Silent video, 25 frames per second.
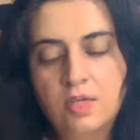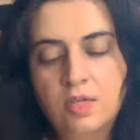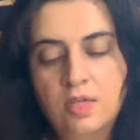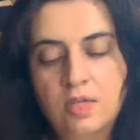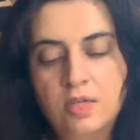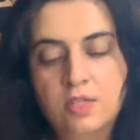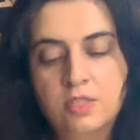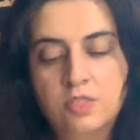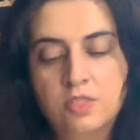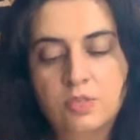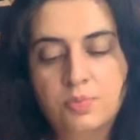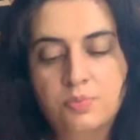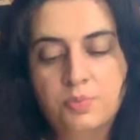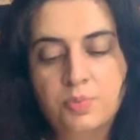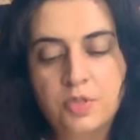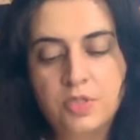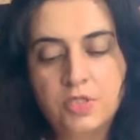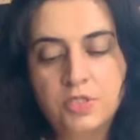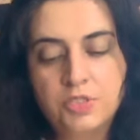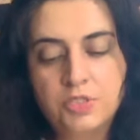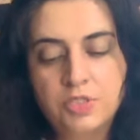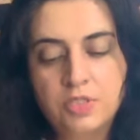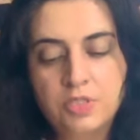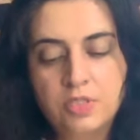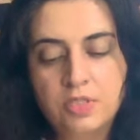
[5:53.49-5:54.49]

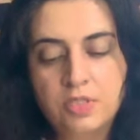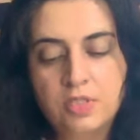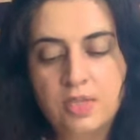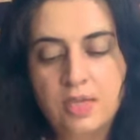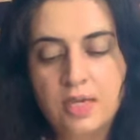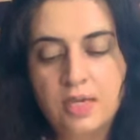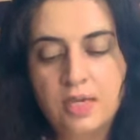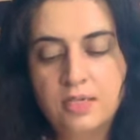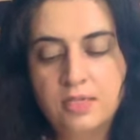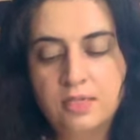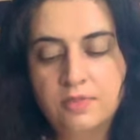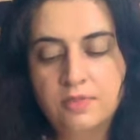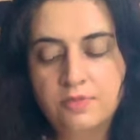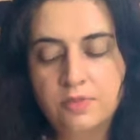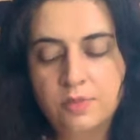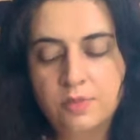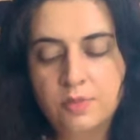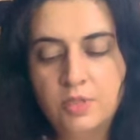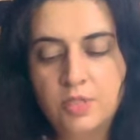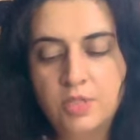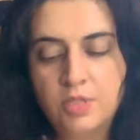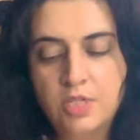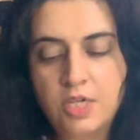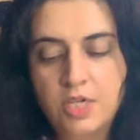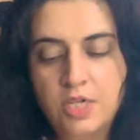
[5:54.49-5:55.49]
expression, a lack of
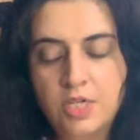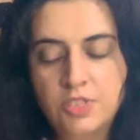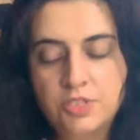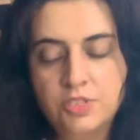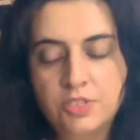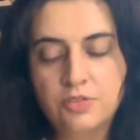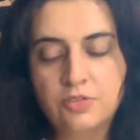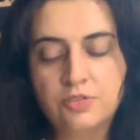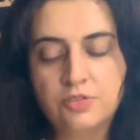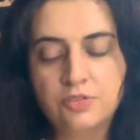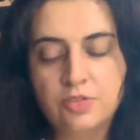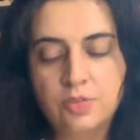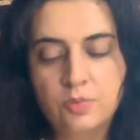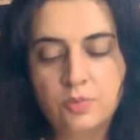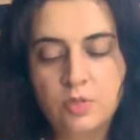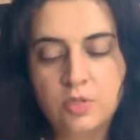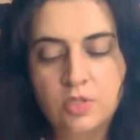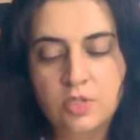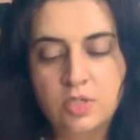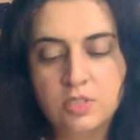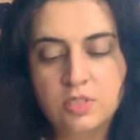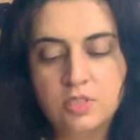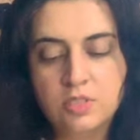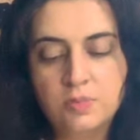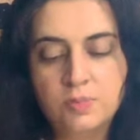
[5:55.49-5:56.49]
communication, or someone
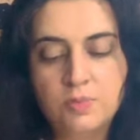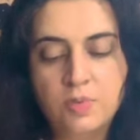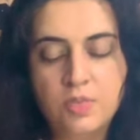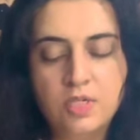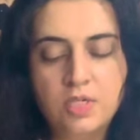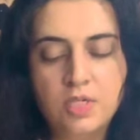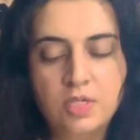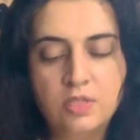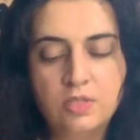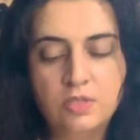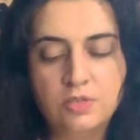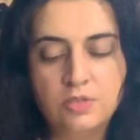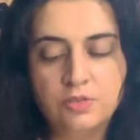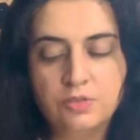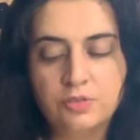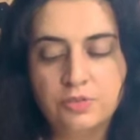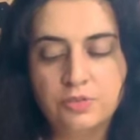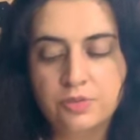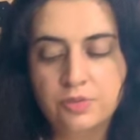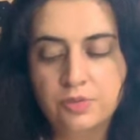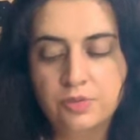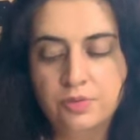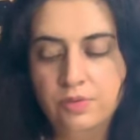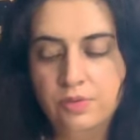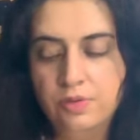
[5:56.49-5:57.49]
not speaking their
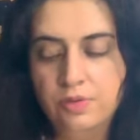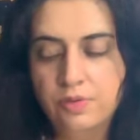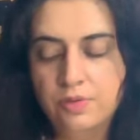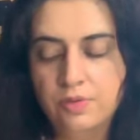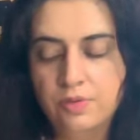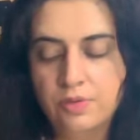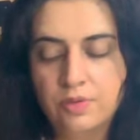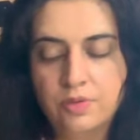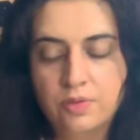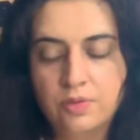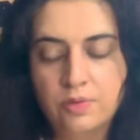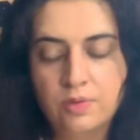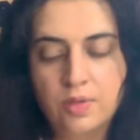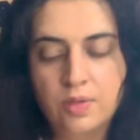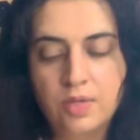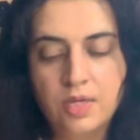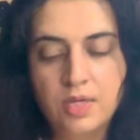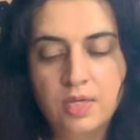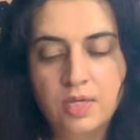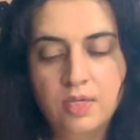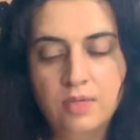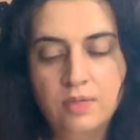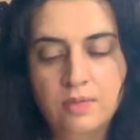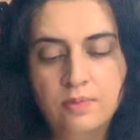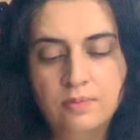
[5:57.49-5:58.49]
truth,
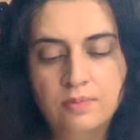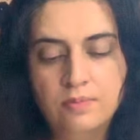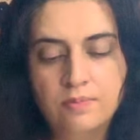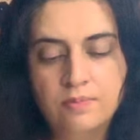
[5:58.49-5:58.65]
okay?